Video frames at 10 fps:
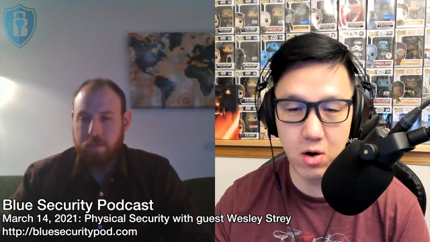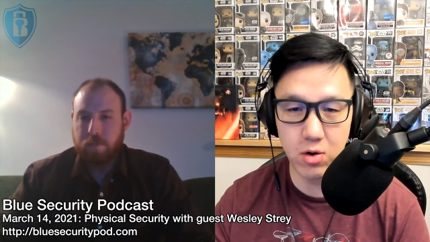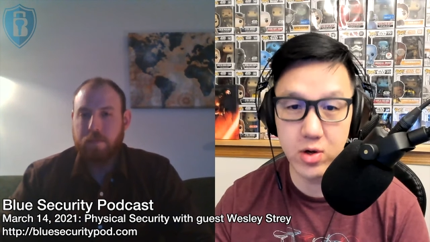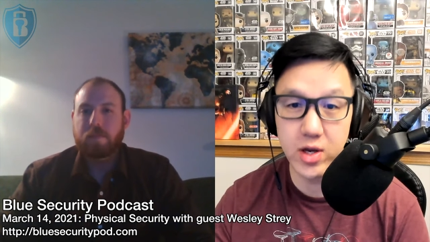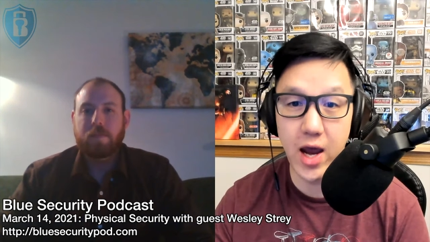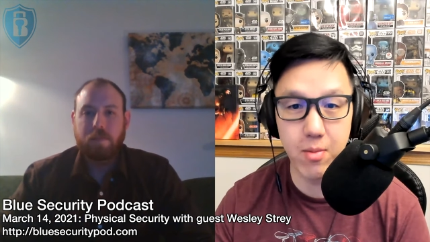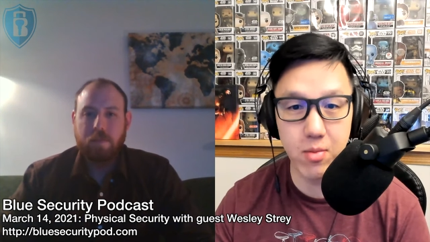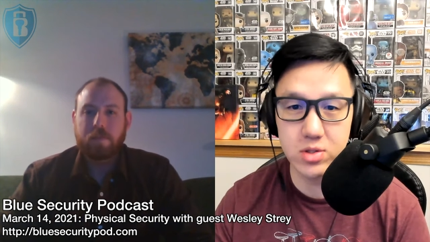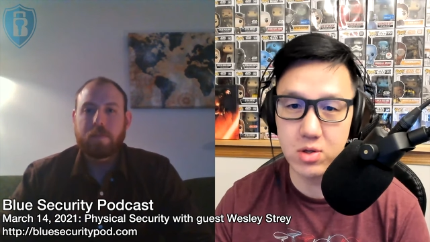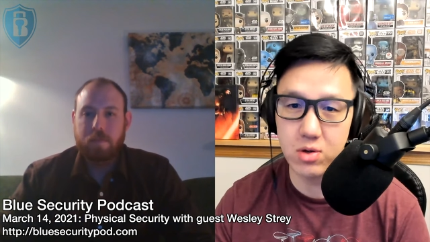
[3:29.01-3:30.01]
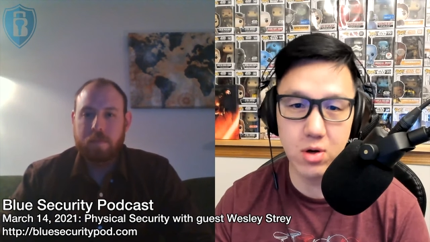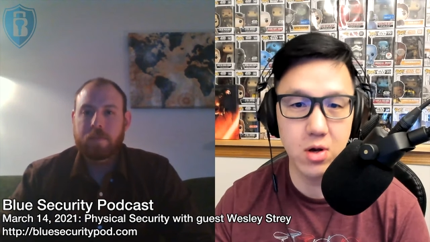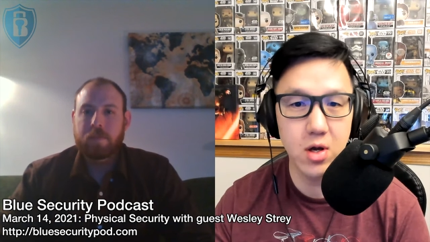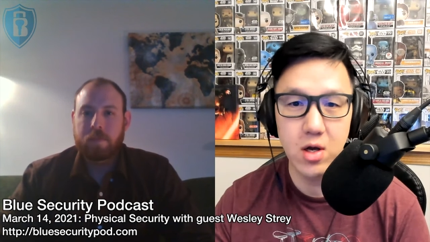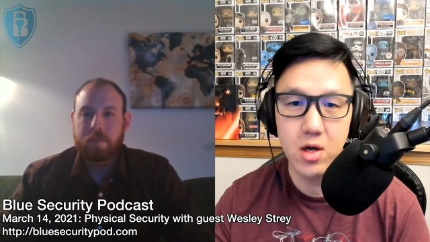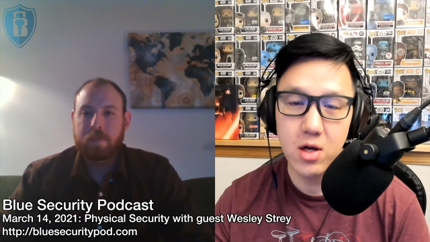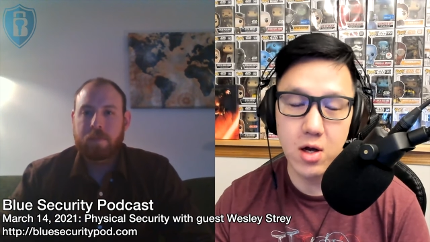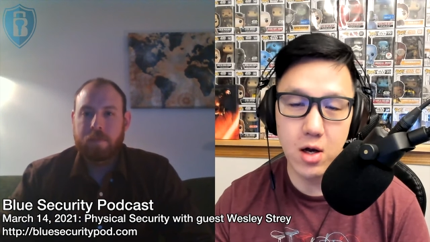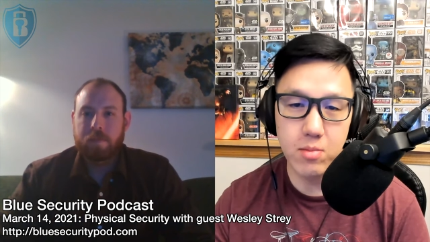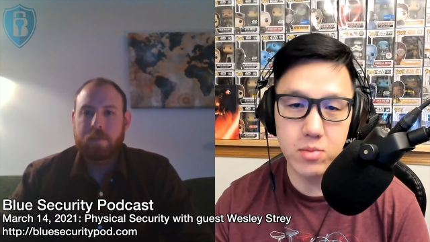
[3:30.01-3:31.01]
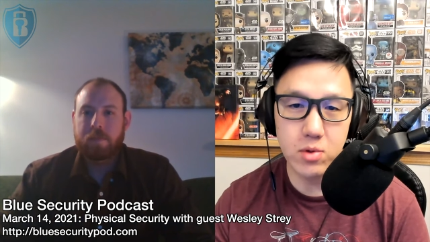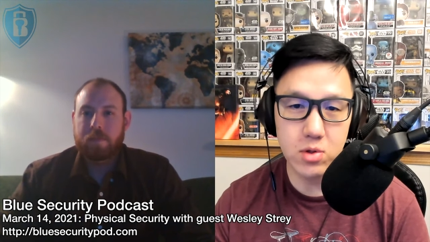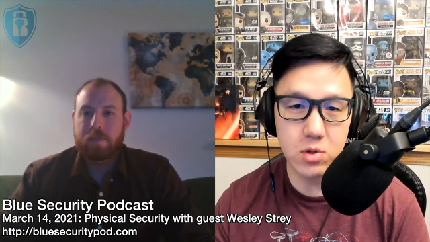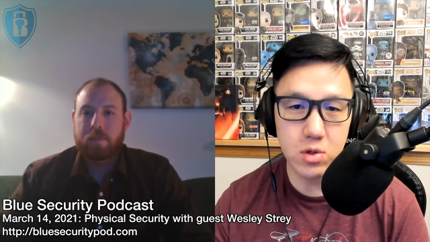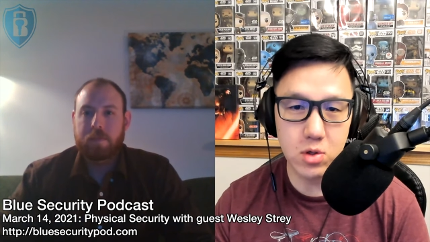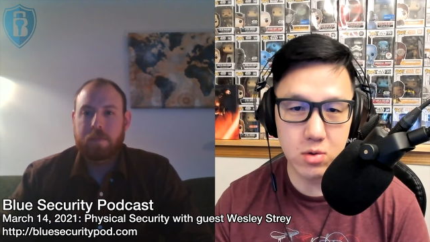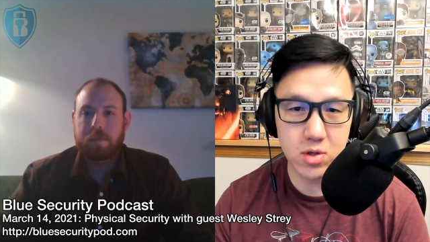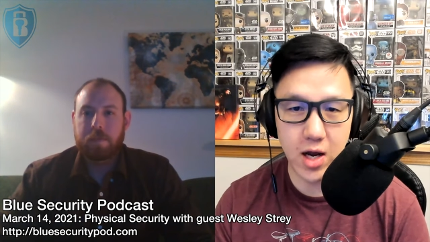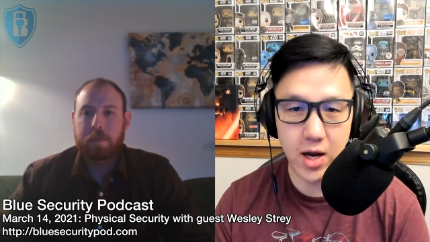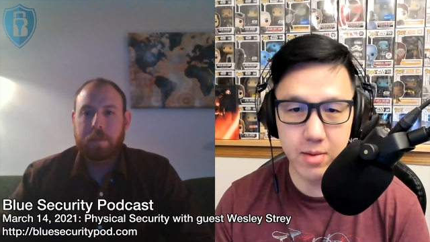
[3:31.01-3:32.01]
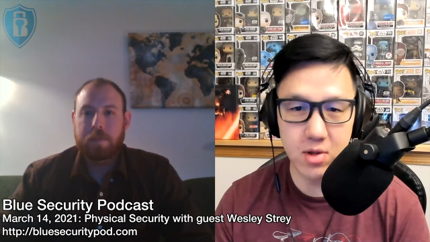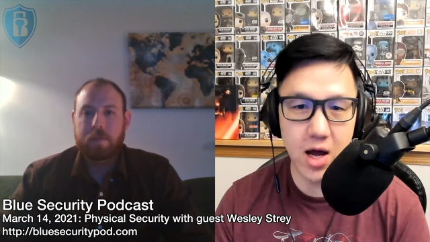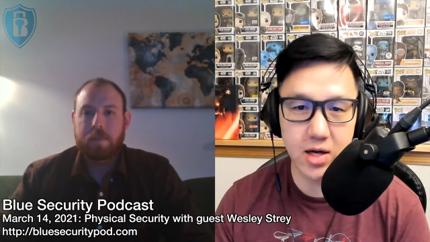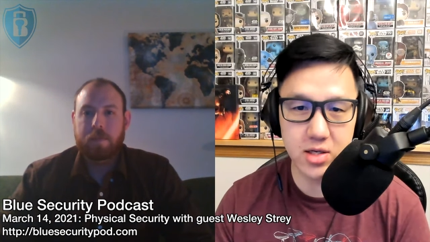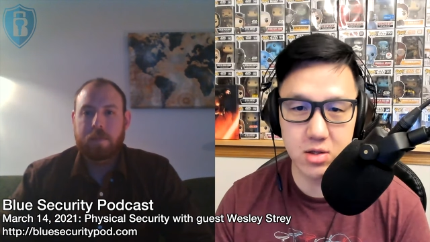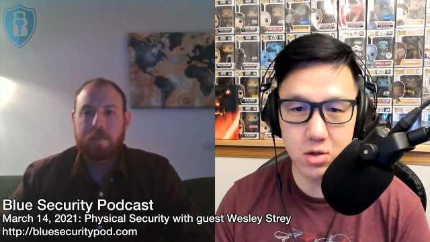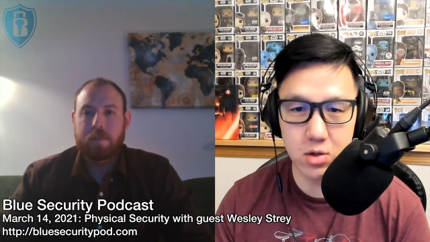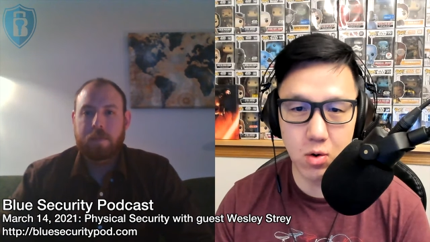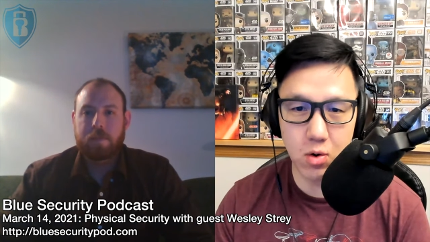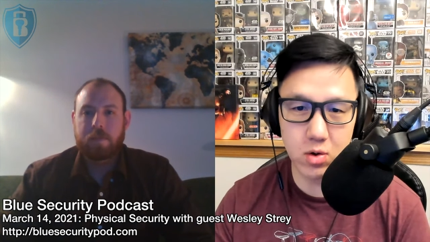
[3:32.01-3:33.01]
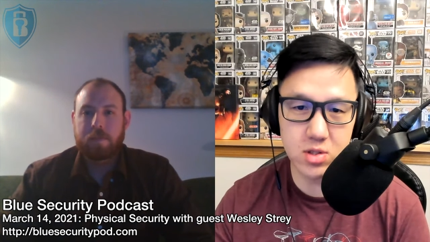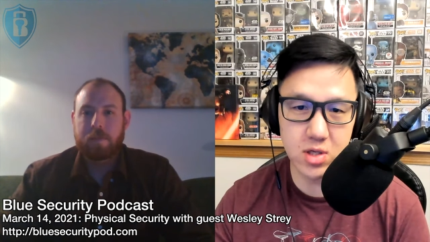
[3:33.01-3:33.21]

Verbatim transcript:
Speaker 1: Are there cameras? Are there um, you know, timed locks on the doors?